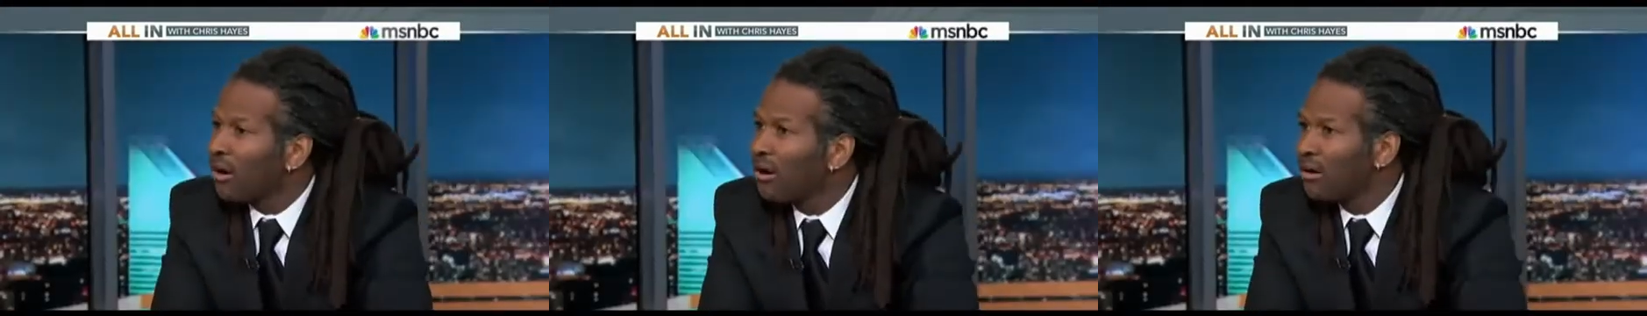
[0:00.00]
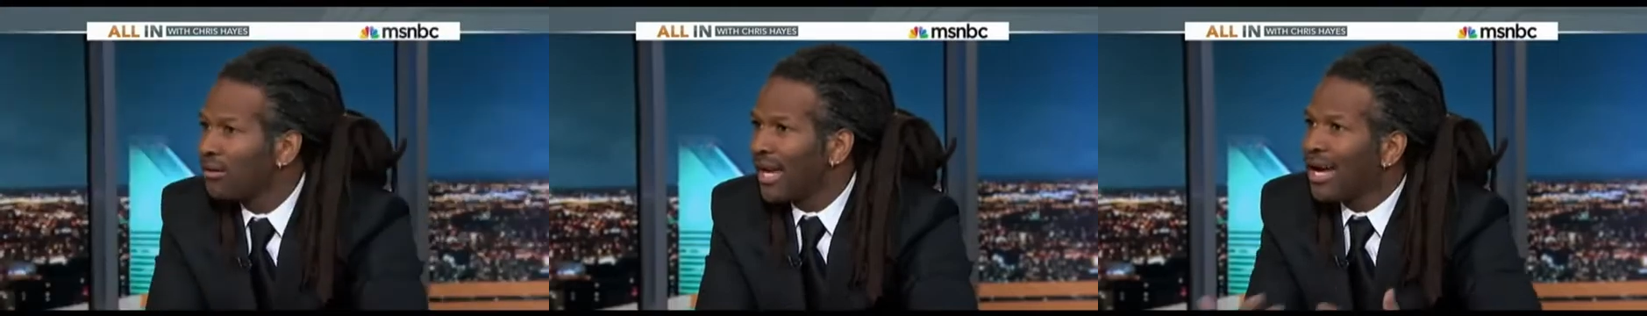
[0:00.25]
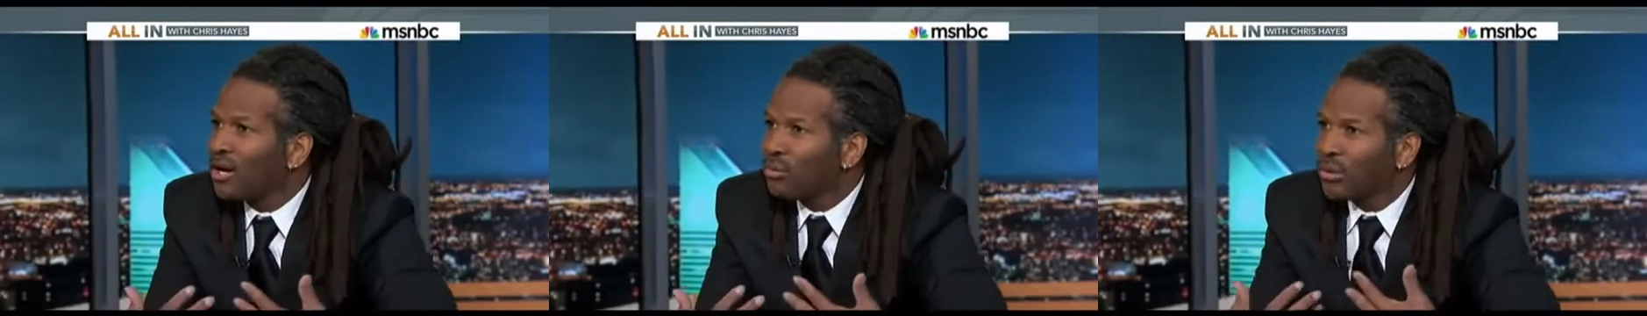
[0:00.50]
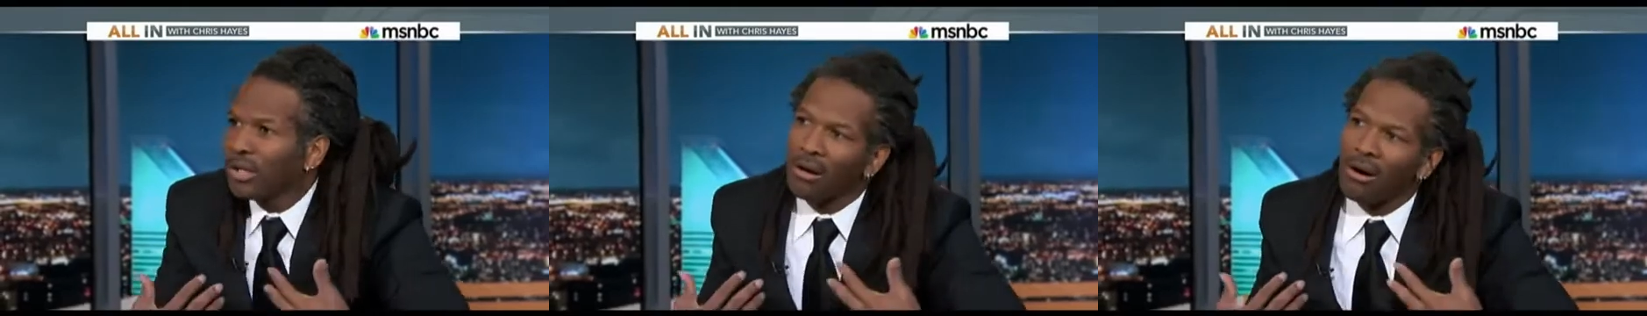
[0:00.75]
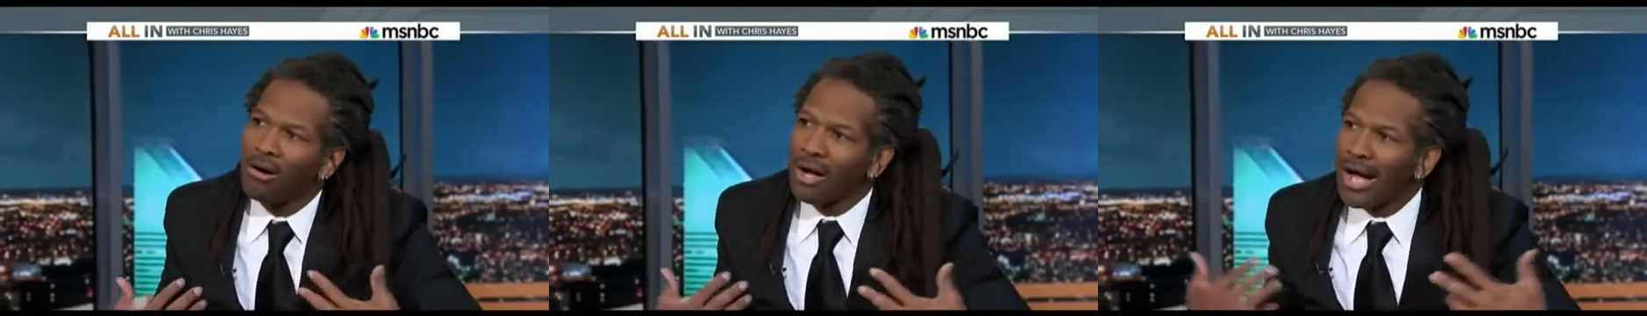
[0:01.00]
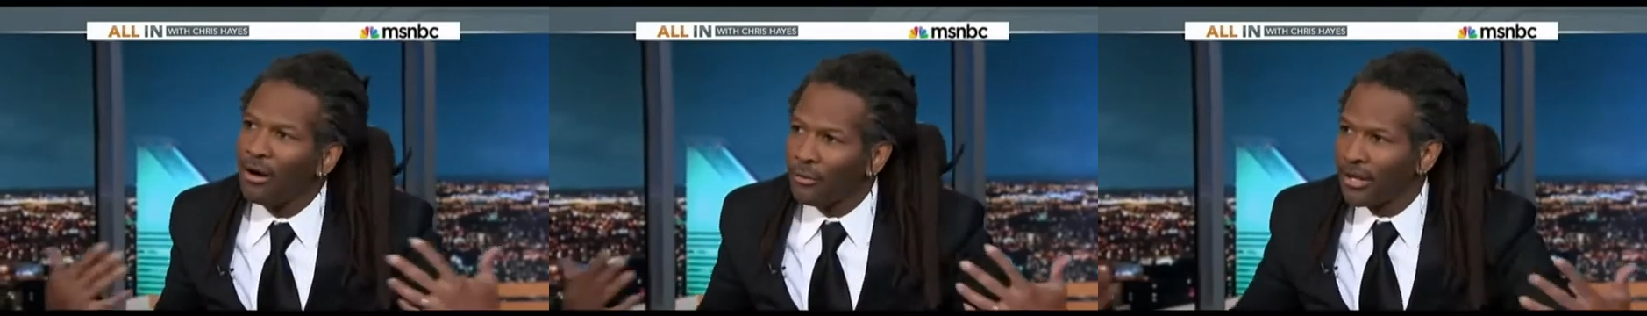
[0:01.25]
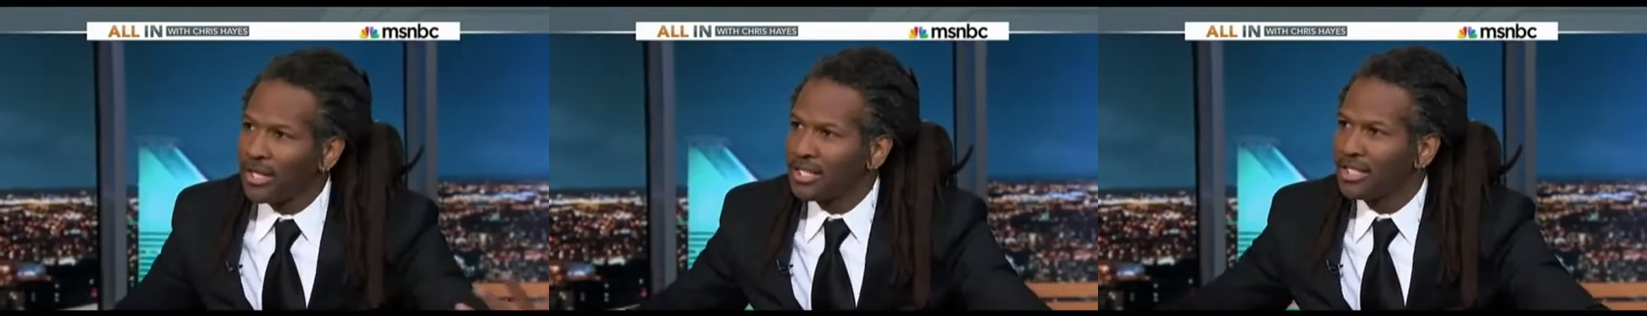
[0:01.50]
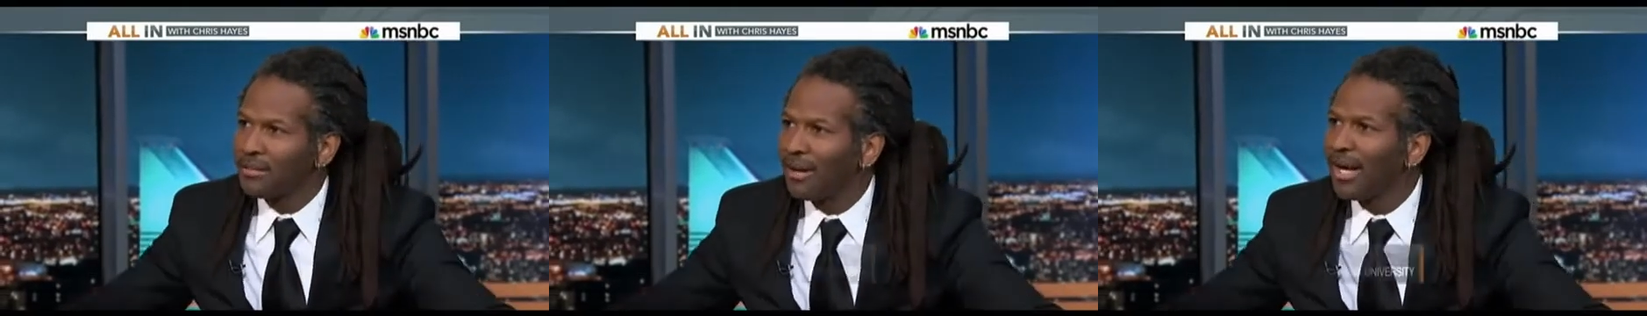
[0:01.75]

we were all, now we are all outraged